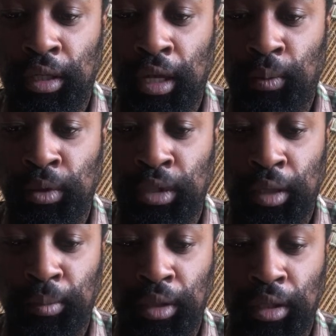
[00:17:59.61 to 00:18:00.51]
that which
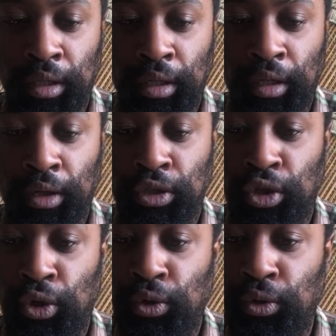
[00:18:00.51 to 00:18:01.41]
shall be done, and there is
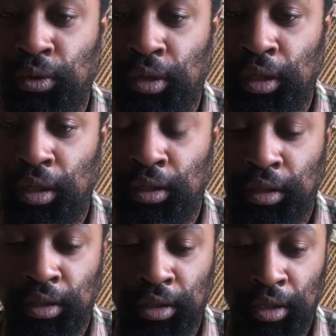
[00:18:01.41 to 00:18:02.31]
no new thing under
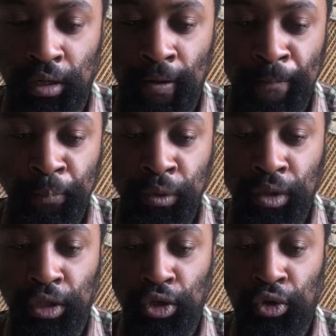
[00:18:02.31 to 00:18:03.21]
the sun.
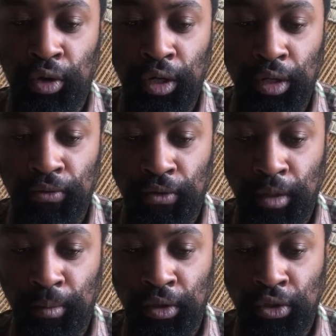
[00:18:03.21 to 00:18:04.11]
The Ukrainian famine. The